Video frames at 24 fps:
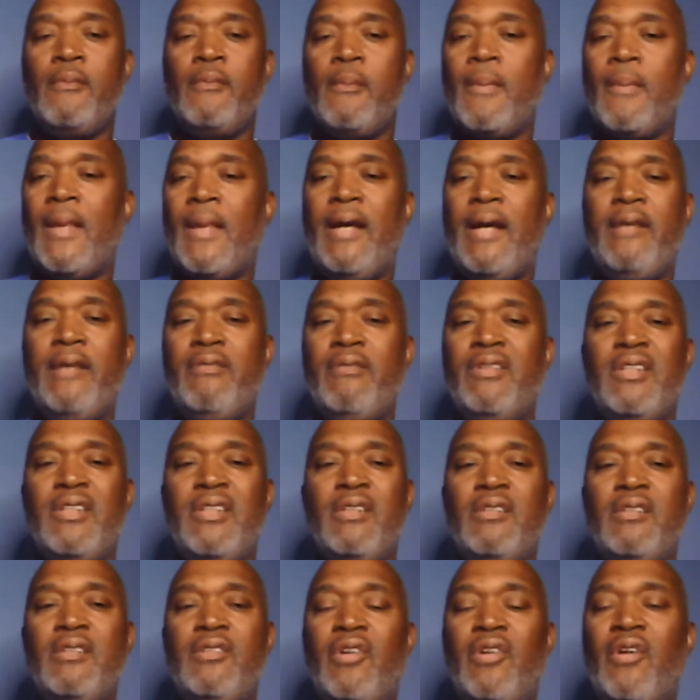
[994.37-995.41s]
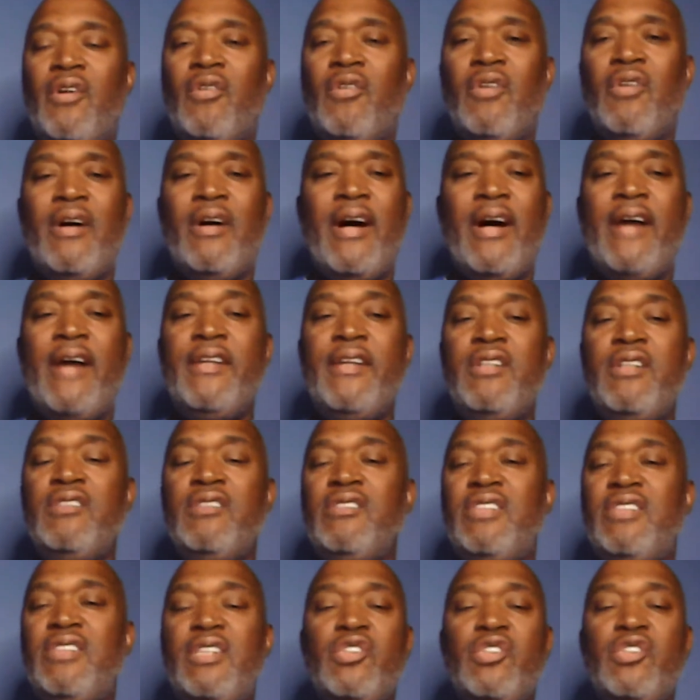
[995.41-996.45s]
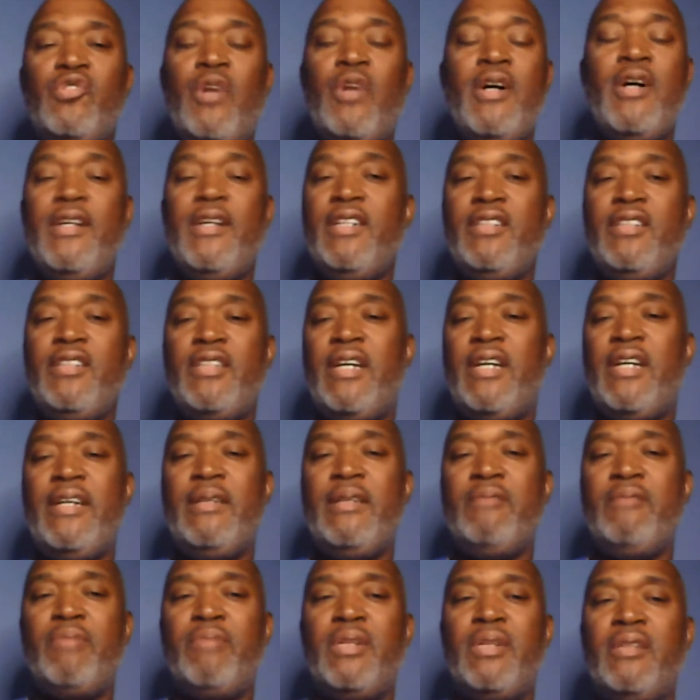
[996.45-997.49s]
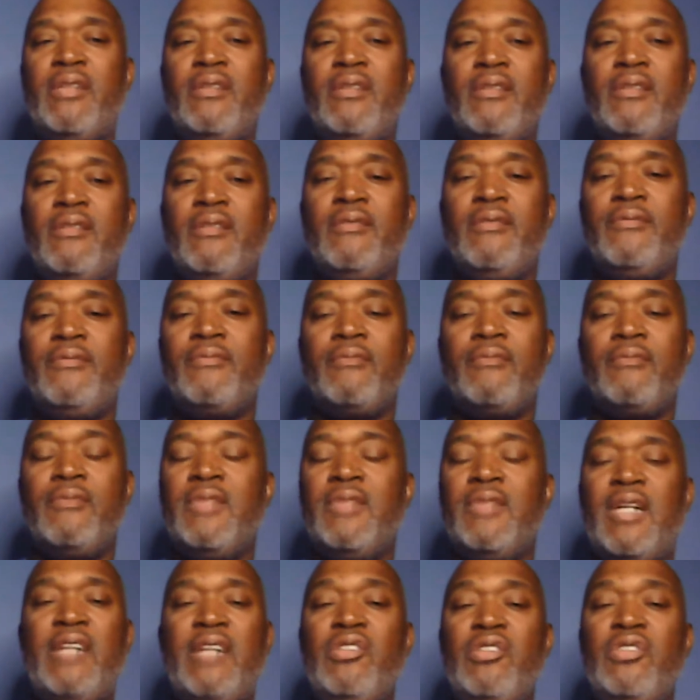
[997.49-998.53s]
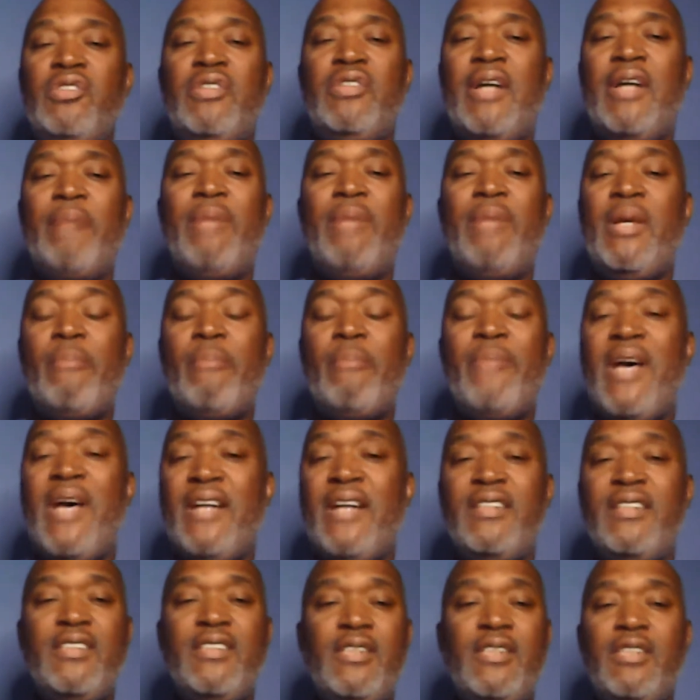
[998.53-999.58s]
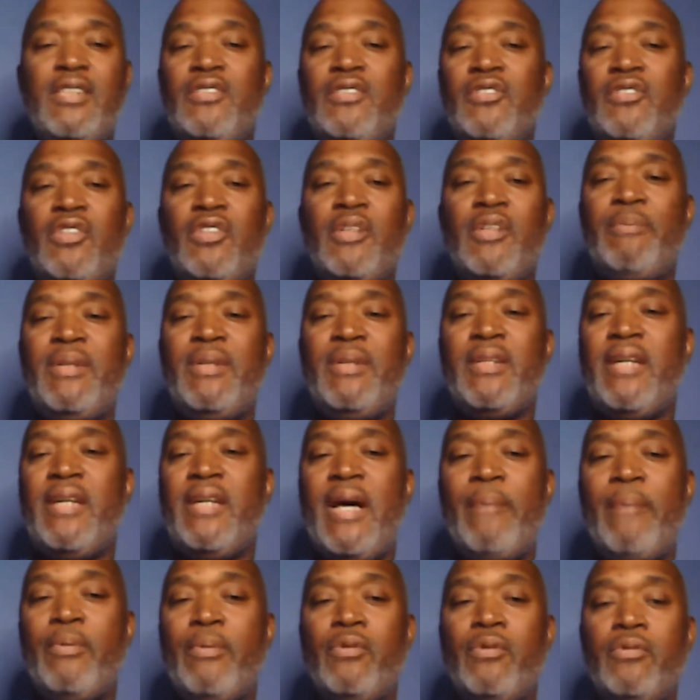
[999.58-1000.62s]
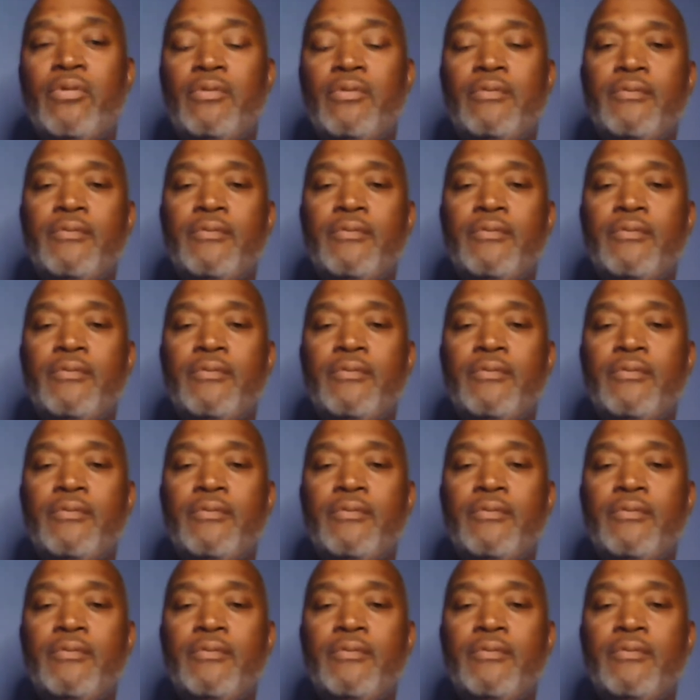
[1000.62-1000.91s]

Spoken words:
and I didn't destroy anything, but I made a bad decision going up in the Capitol."